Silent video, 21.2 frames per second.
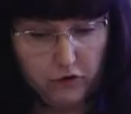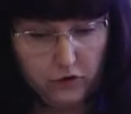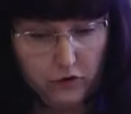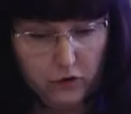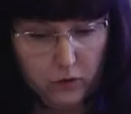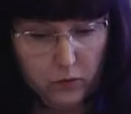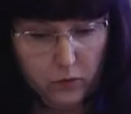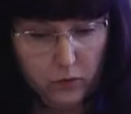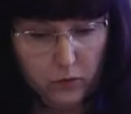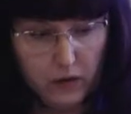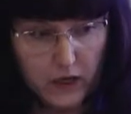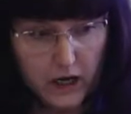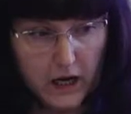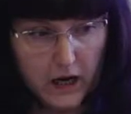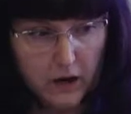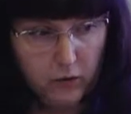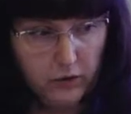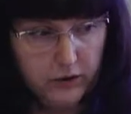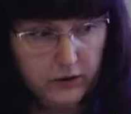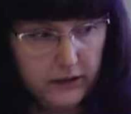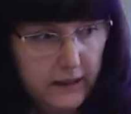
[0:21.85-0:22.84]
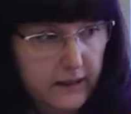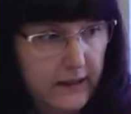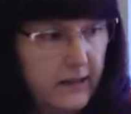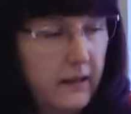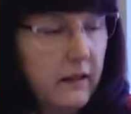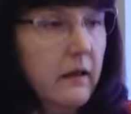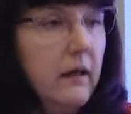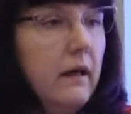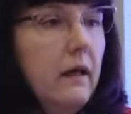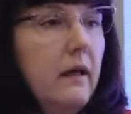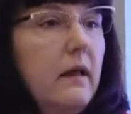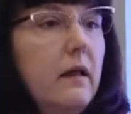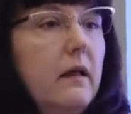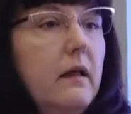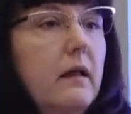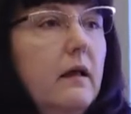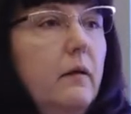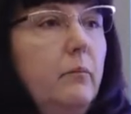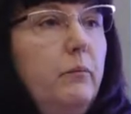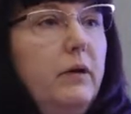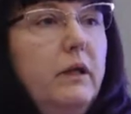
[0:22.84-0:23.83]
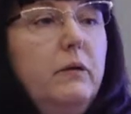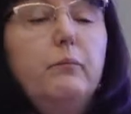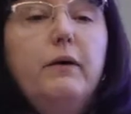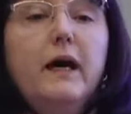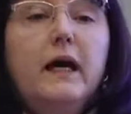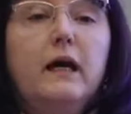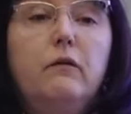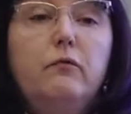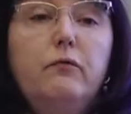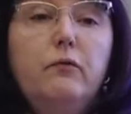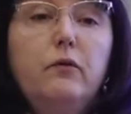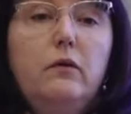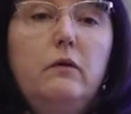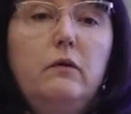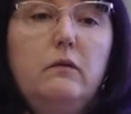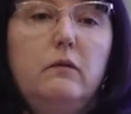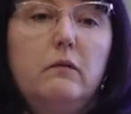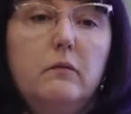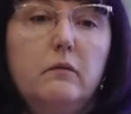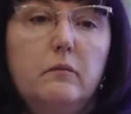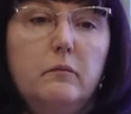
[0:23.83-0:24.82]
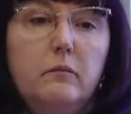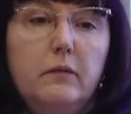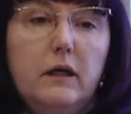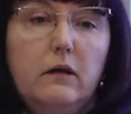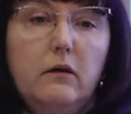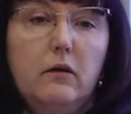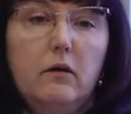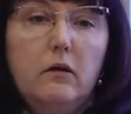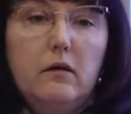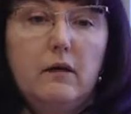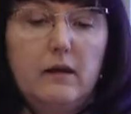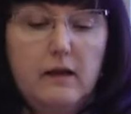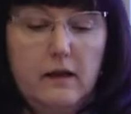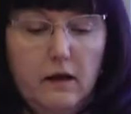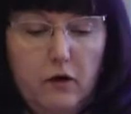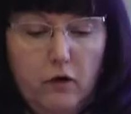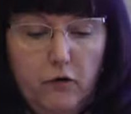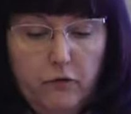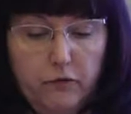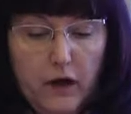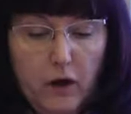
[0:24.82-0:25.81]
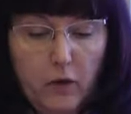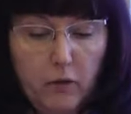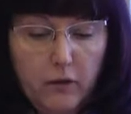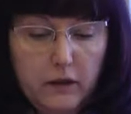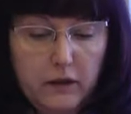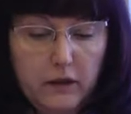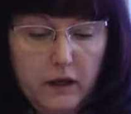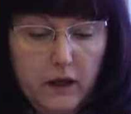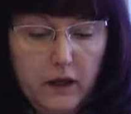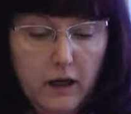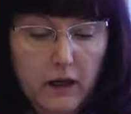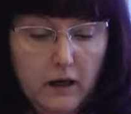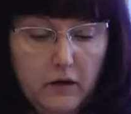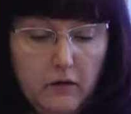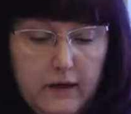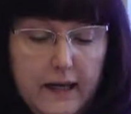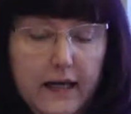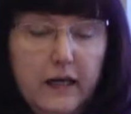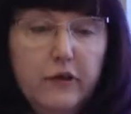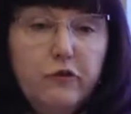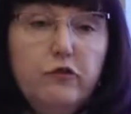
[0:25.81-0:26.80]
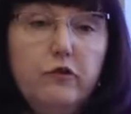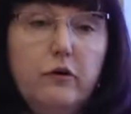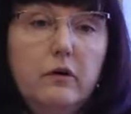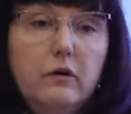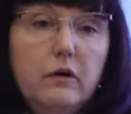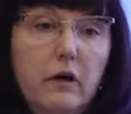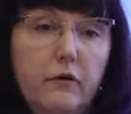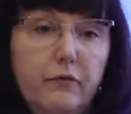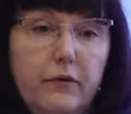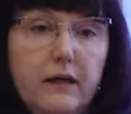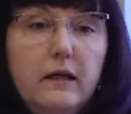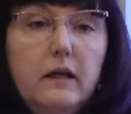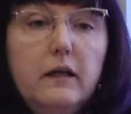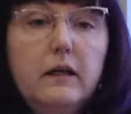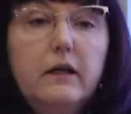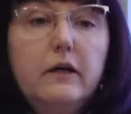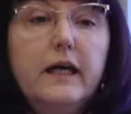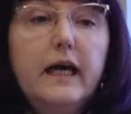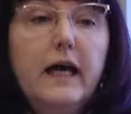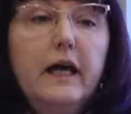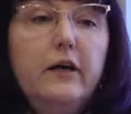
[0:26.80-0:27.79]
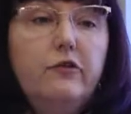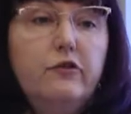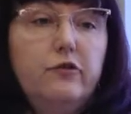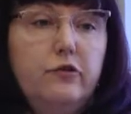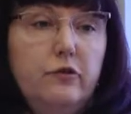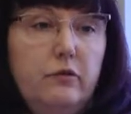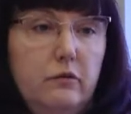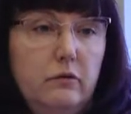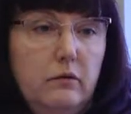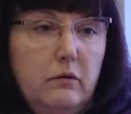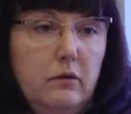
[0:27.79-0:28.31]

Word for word: So our history is a bit painful because of our great geographical location.